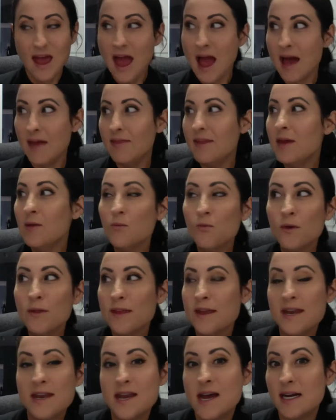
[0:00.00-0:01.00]
And then when
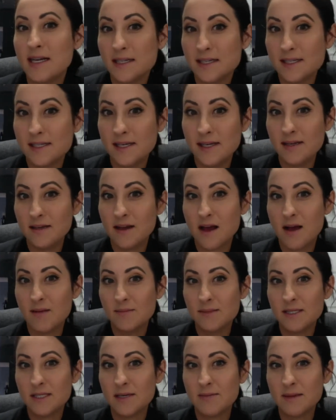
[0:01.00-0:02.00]
the next scene
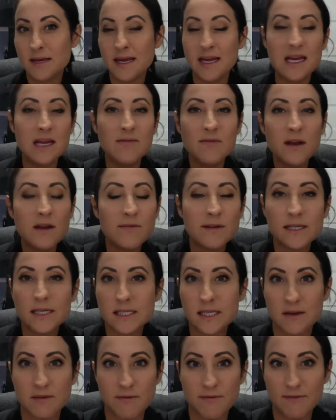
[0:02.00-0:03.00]
comes to me, even if it
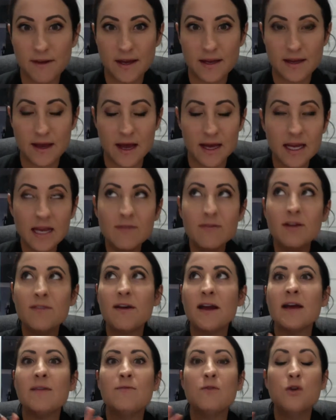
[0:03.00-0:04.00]
doesn't fit yet, even if
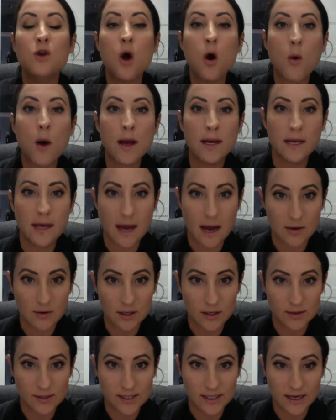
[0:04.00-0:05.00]
I have no idea how
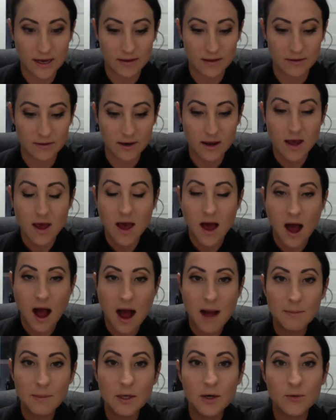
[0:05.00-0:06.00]
it goes together,
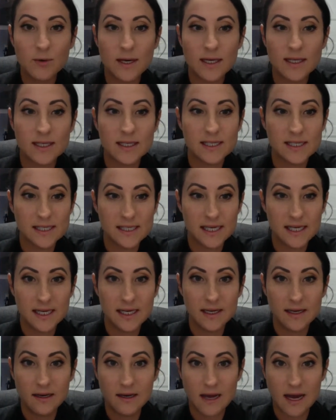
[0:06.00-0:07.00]
I'm going to write
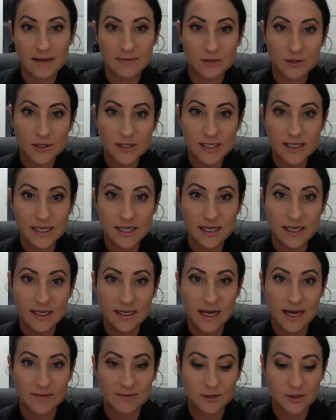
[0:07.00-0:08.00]
scene after scene
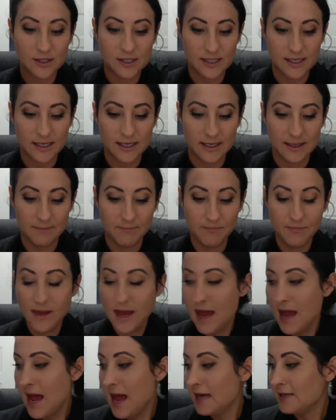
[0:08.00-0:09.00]
after scene.
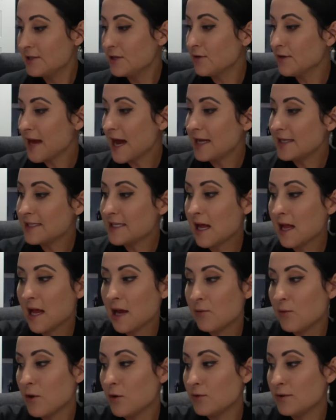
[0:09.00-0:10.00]
And so that's how I
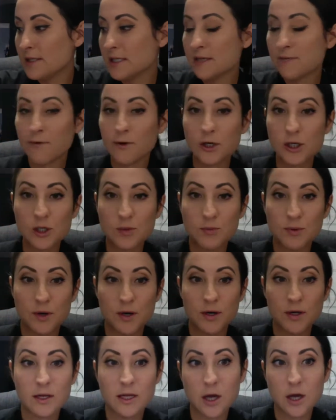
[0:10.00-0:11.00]
wrote this first
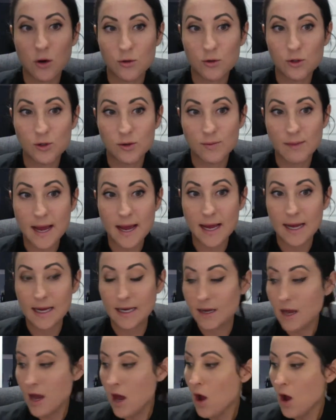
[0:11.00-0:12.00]
book, The Oaks
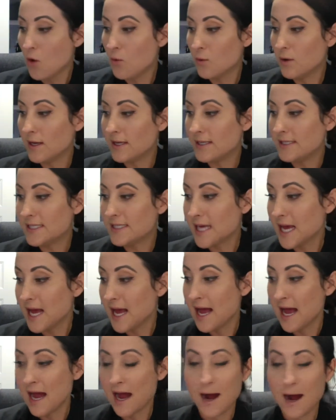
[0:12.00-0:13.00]
Remain, was
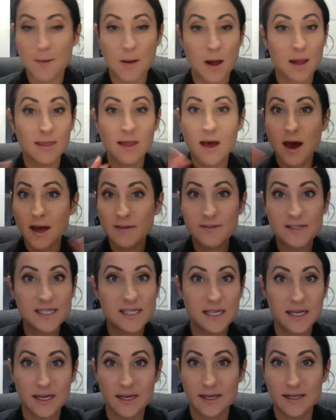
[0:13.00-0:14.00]
a lot of
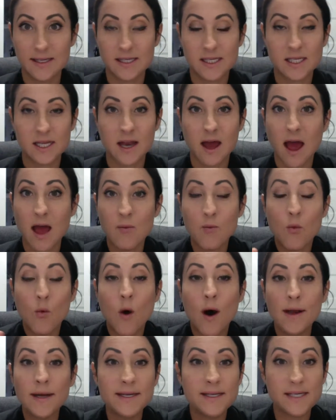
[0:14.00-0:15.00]
scenes that I
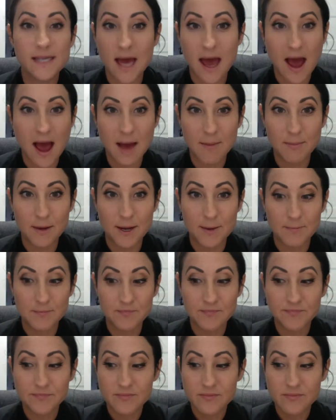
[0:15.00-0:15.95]
wanted to happen,